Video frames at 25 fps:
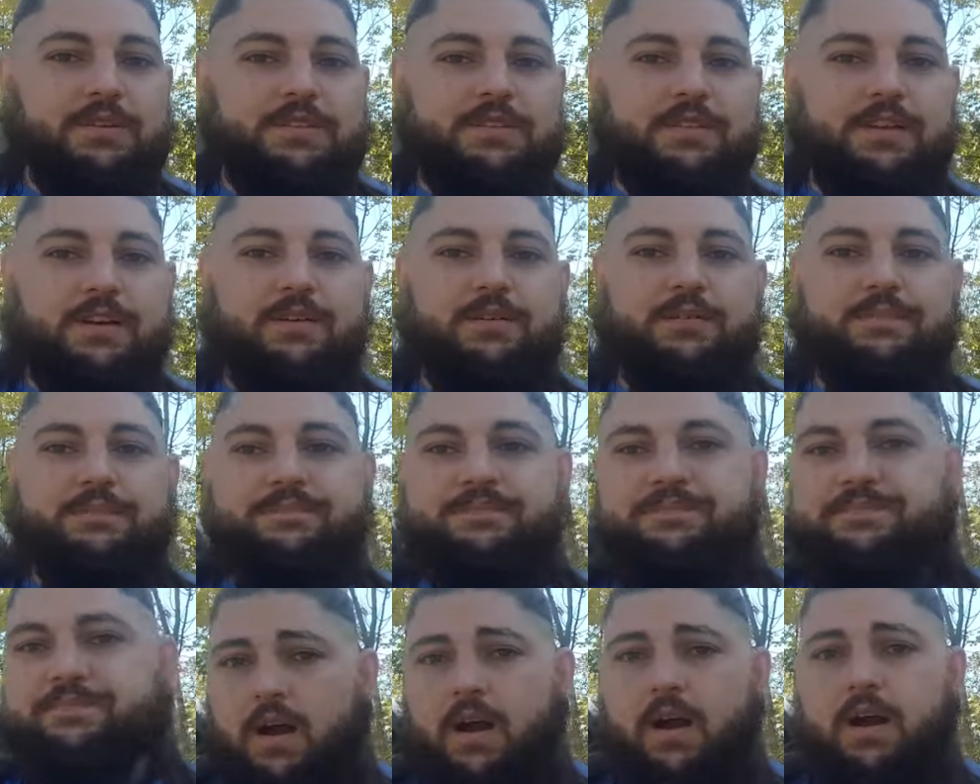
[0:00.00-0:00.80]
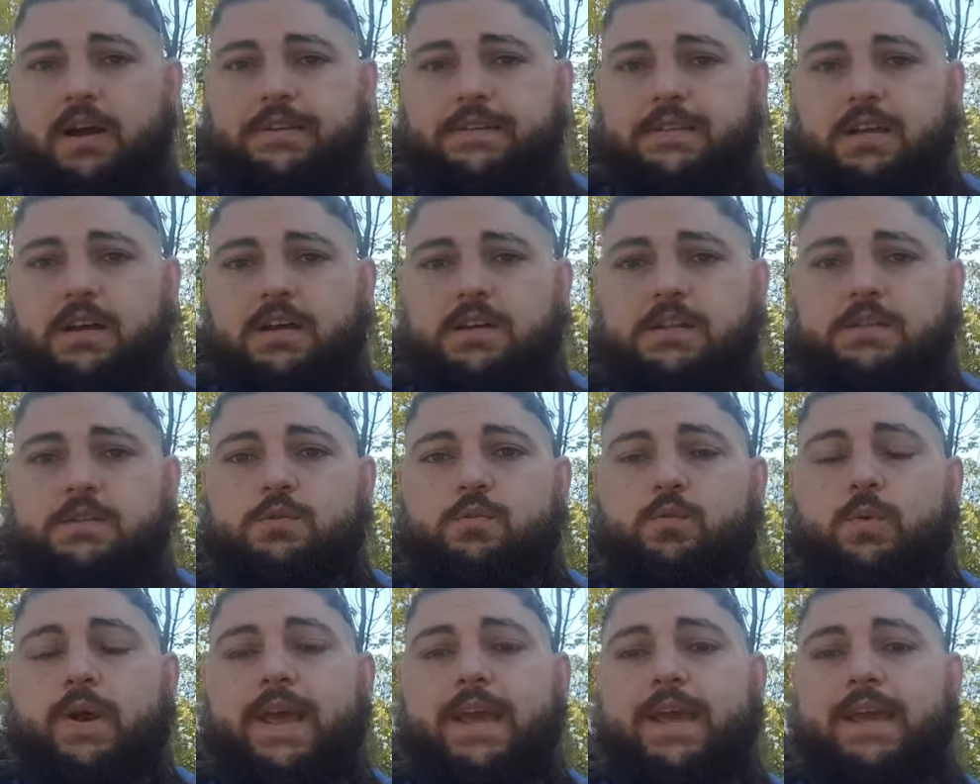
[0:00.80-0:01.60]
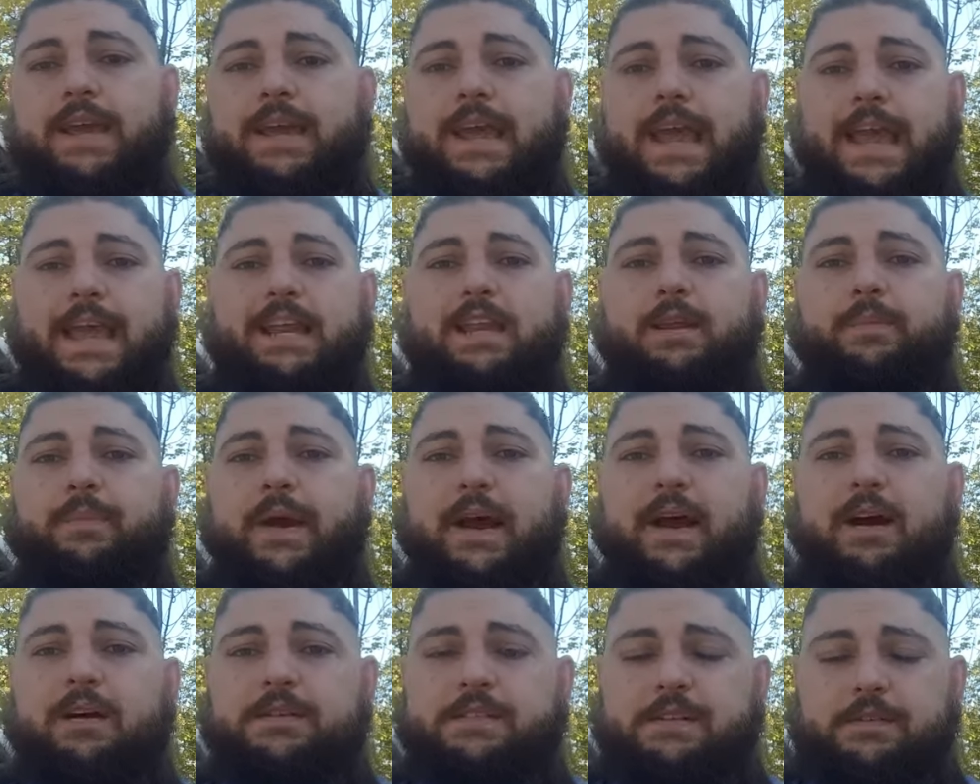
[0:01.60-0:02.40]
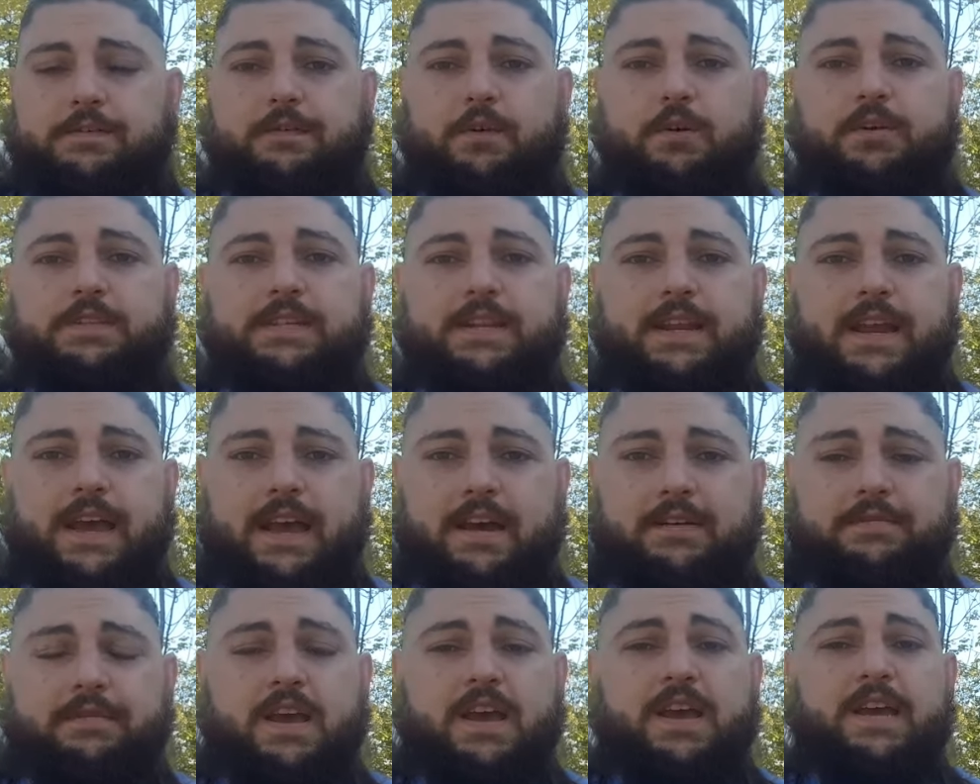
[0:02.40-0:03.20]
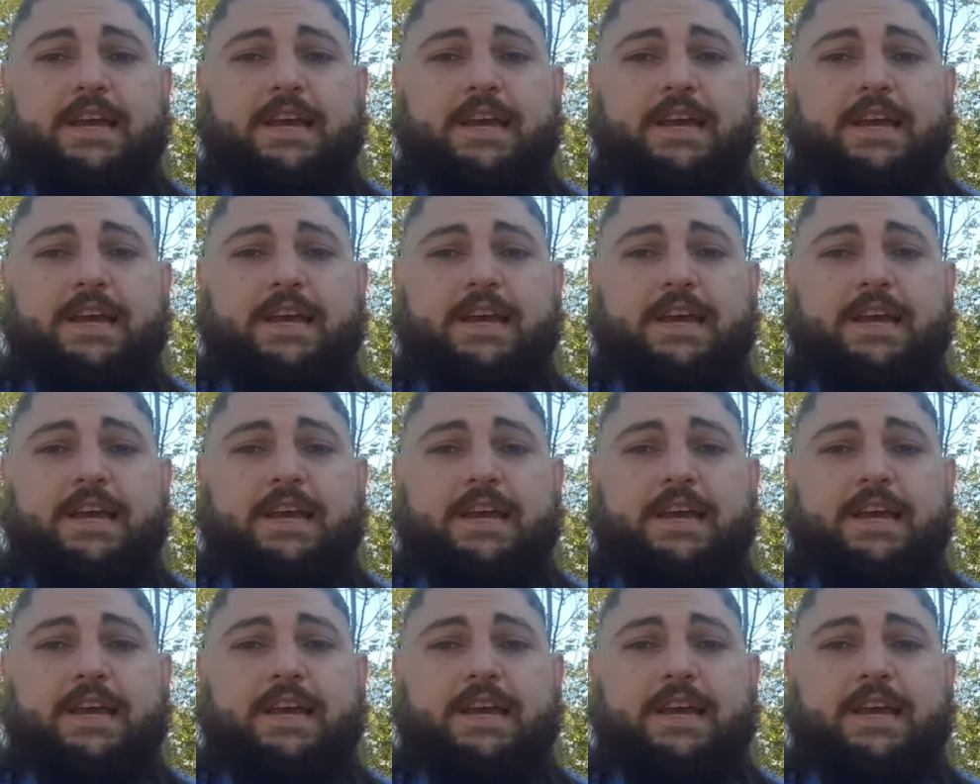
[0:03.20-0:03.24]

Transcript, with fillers: So uh, it does weigh 80 pounds. It folds in half.